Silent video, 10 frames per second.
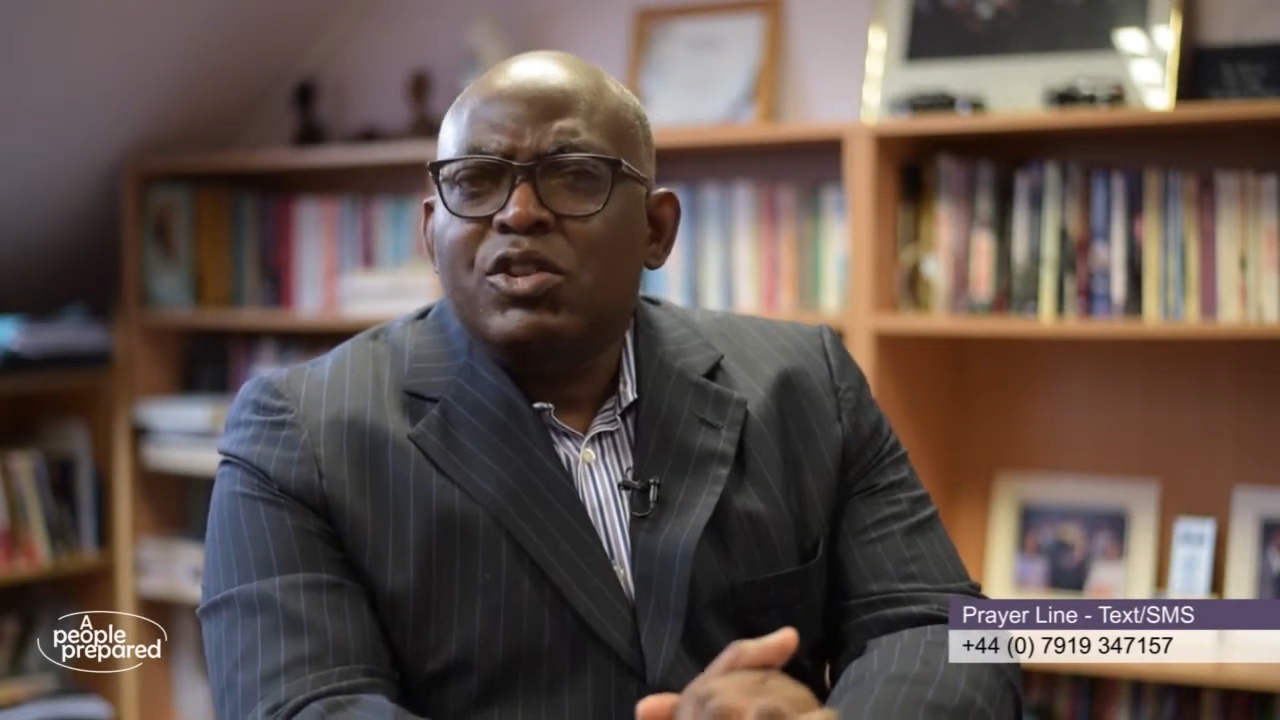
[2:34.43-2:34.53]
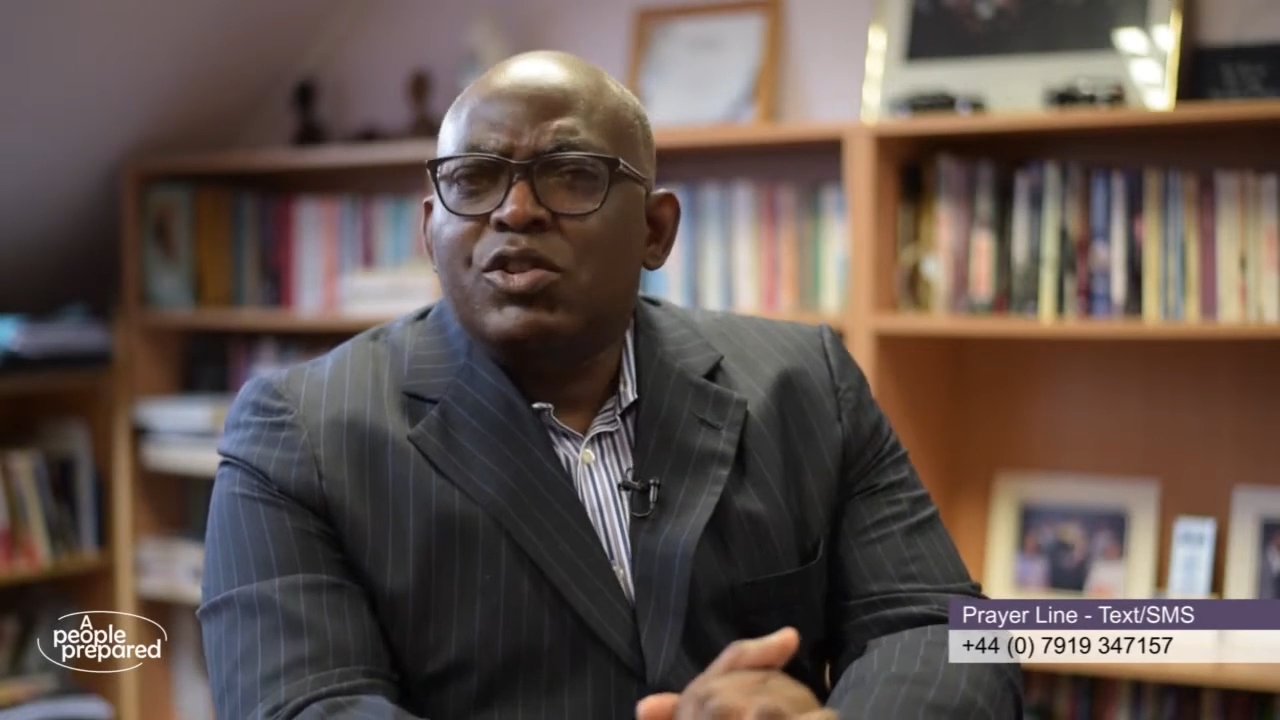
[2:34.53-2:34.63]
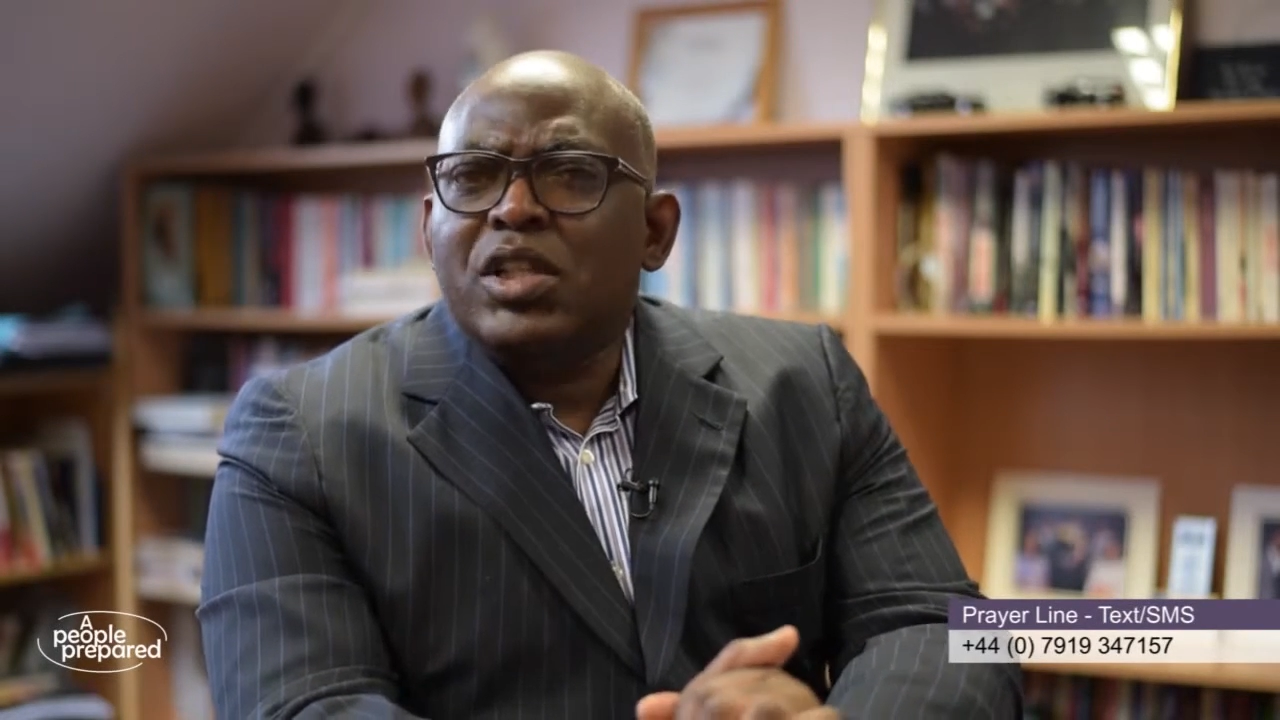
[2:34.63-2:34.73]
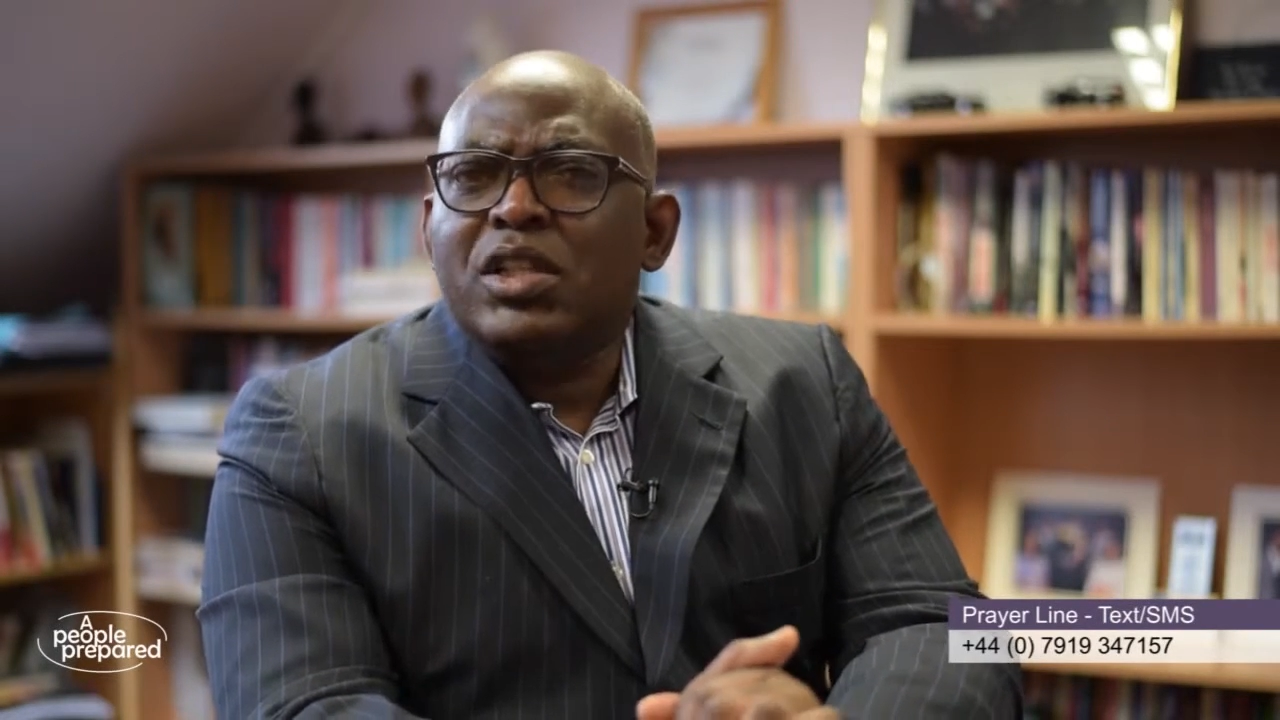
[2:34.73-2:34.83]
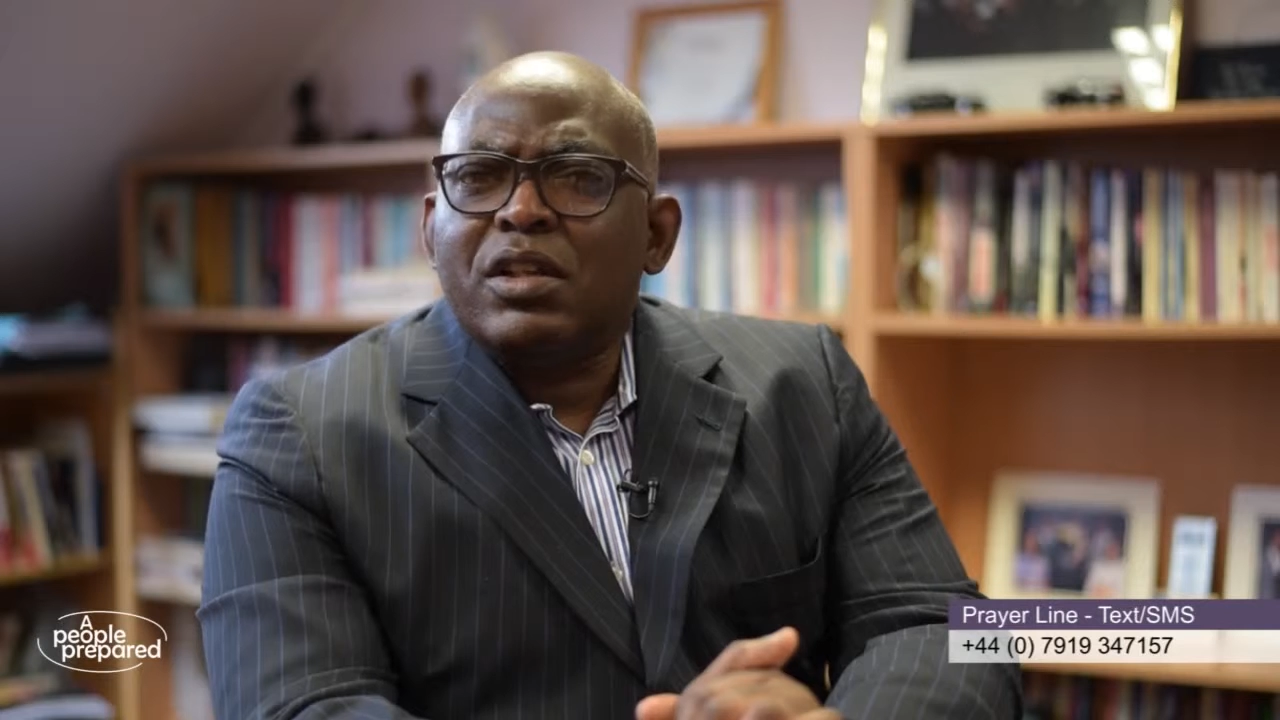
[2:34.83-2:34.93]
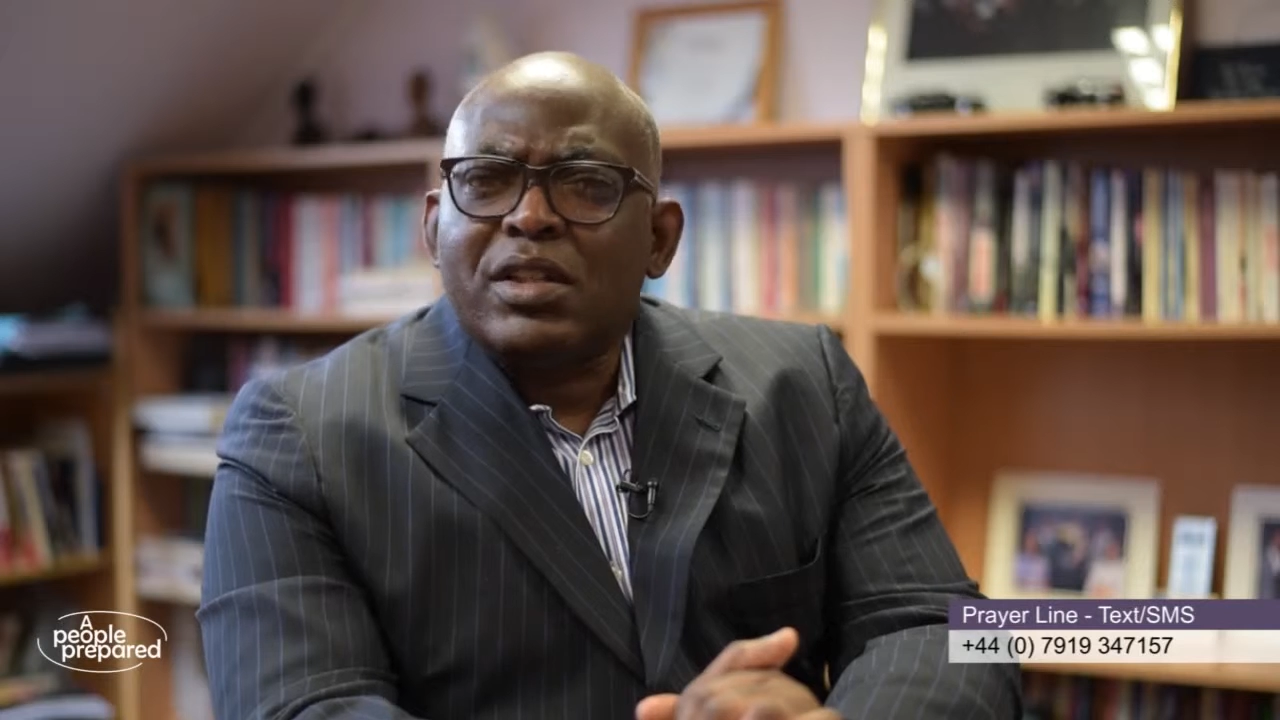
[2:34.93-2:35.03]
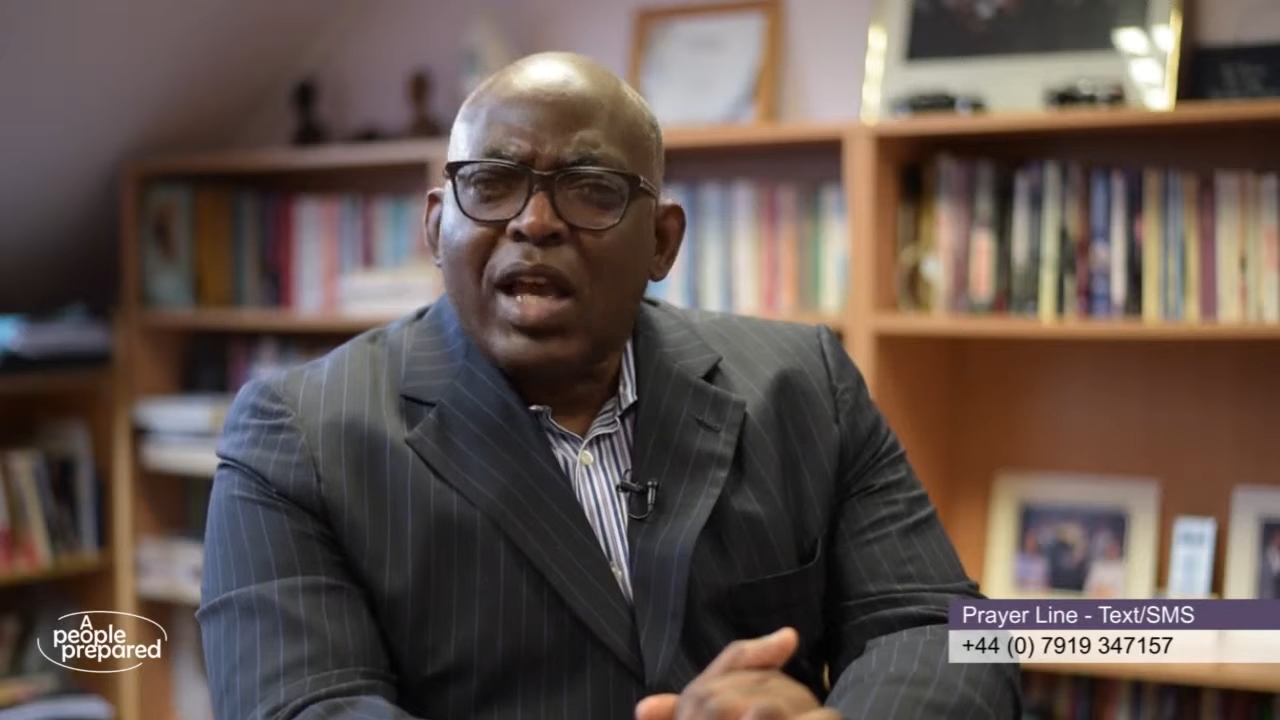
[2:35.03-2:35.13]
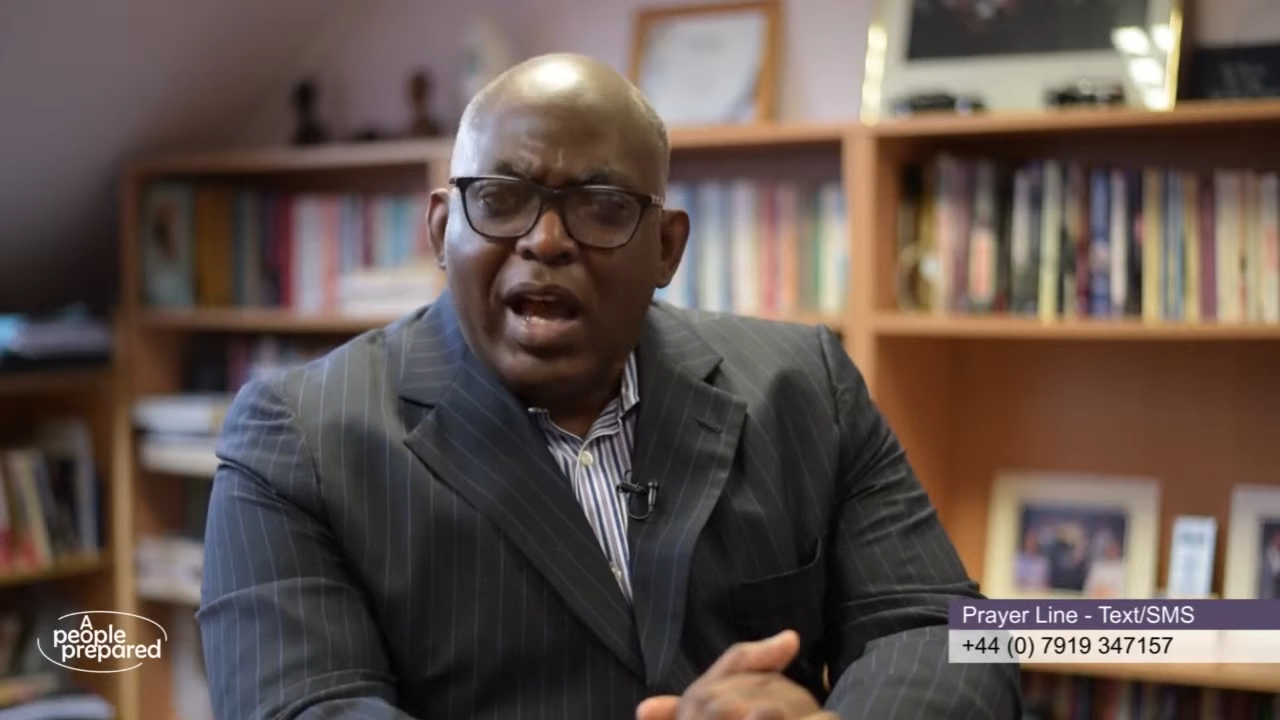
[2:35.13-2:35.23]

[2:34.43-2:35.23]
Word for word: Jesus